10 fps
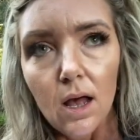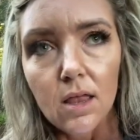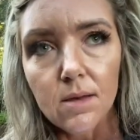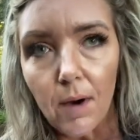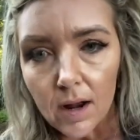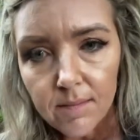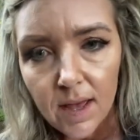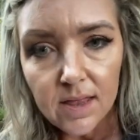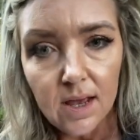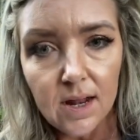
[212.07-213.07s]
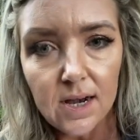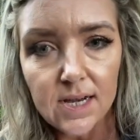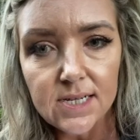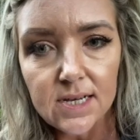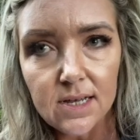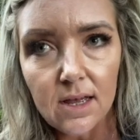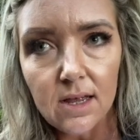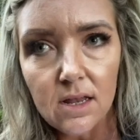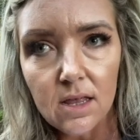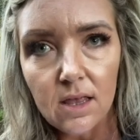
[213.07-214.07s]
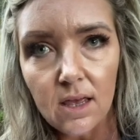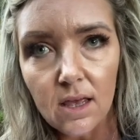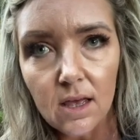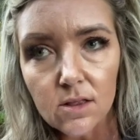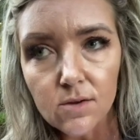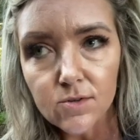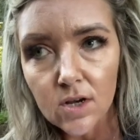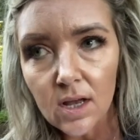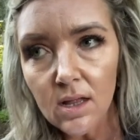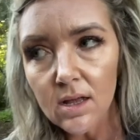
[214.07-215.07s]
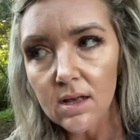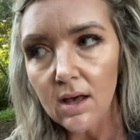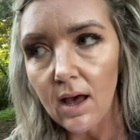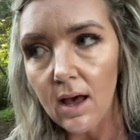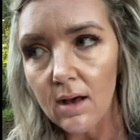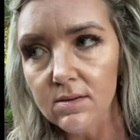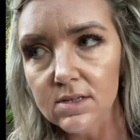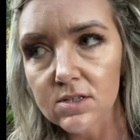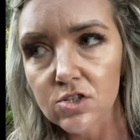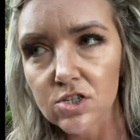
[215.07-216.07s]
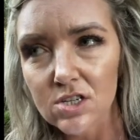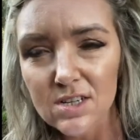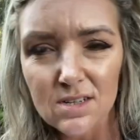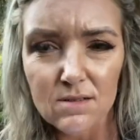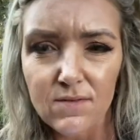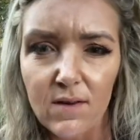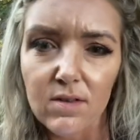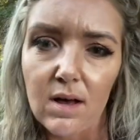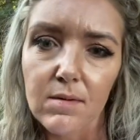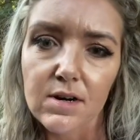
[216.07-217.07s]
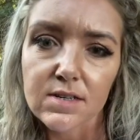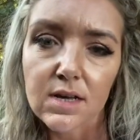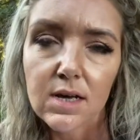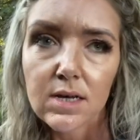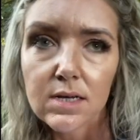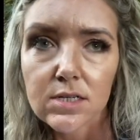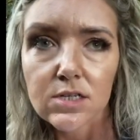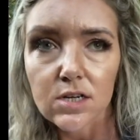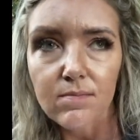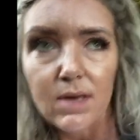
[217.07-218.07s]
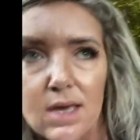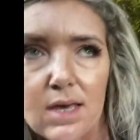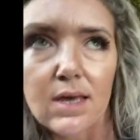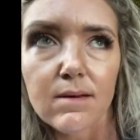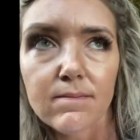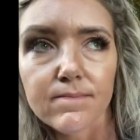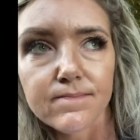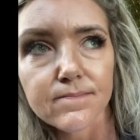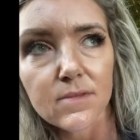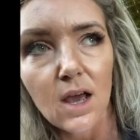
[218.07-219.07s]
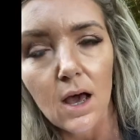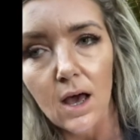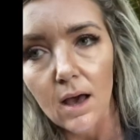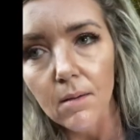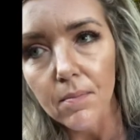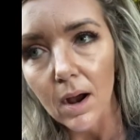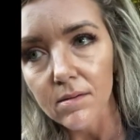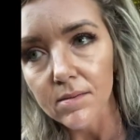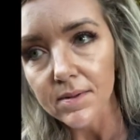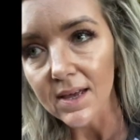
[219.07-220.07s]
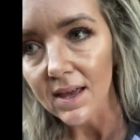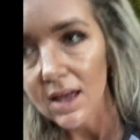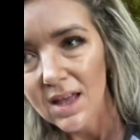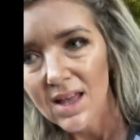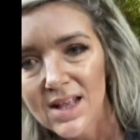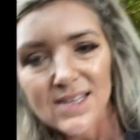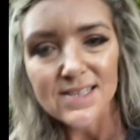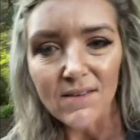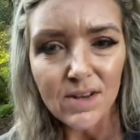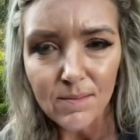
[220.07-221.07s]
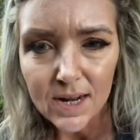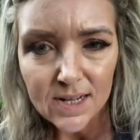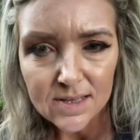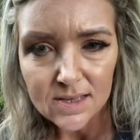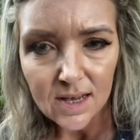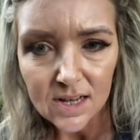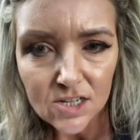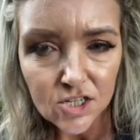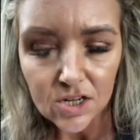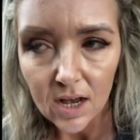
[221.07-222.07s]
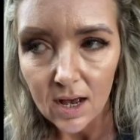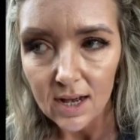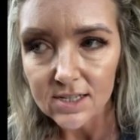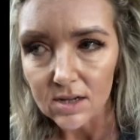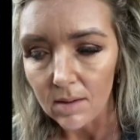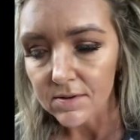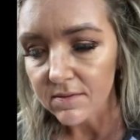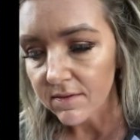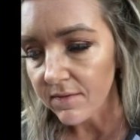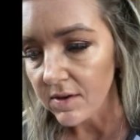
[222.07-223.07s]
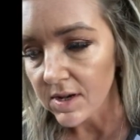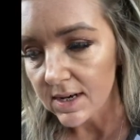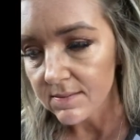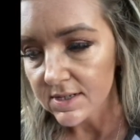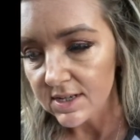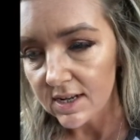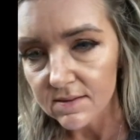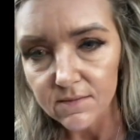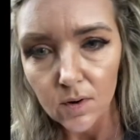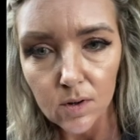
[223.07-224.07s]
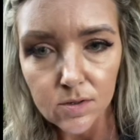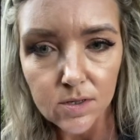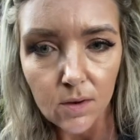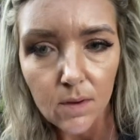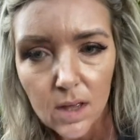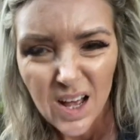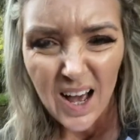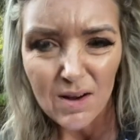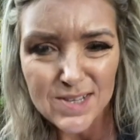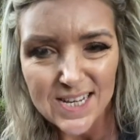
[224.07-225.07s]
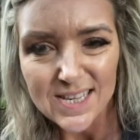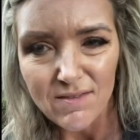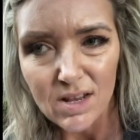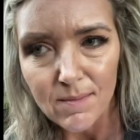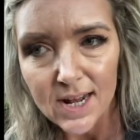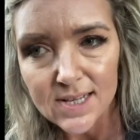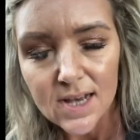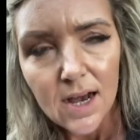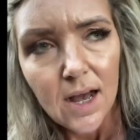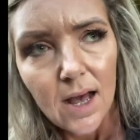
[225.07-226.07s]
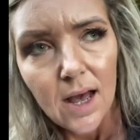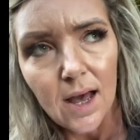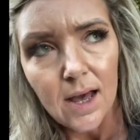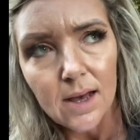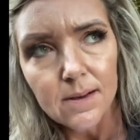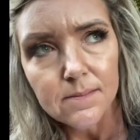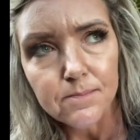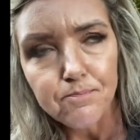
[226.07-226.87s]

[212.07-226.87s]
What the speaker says: the bottom, and then I did the loop trail. It was just under 5 kilometers. Took me probably 70 minutes-ish. I stopped a few times to take some photos, so I would say 70 minutes. I